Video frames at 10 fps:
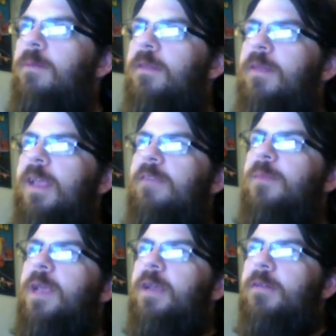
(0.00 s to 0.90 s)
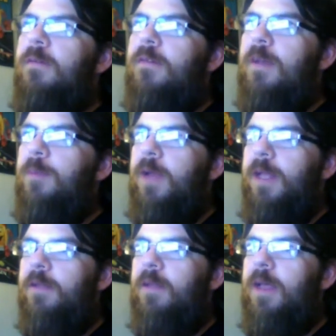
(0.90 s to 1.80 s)
that would save me. Because
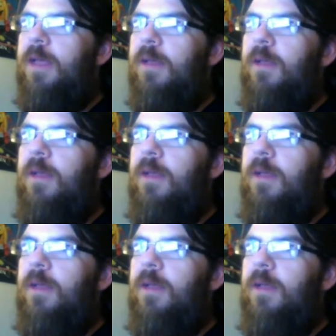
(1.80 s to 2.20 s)
Jeopardy is like,